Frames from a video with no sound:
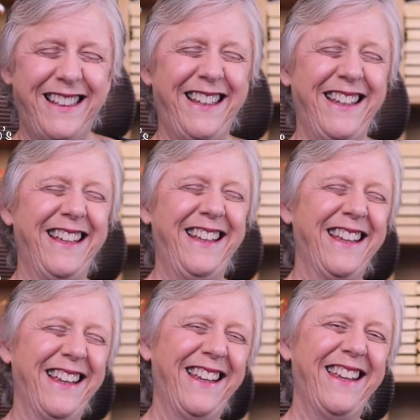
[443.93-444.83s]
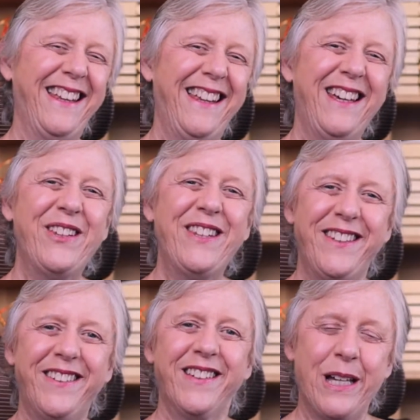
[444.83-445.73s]
But this
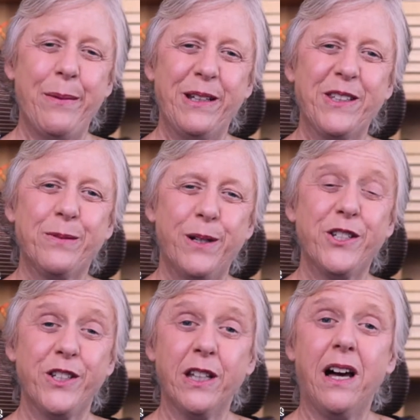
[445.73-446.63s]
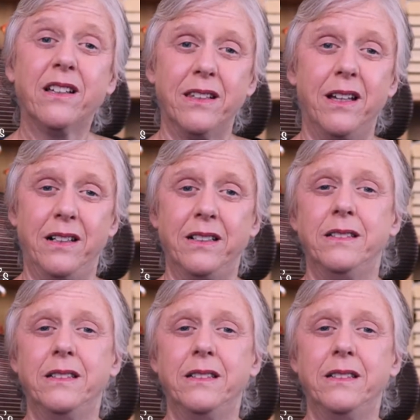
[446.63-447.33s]
is a common expression, taksang,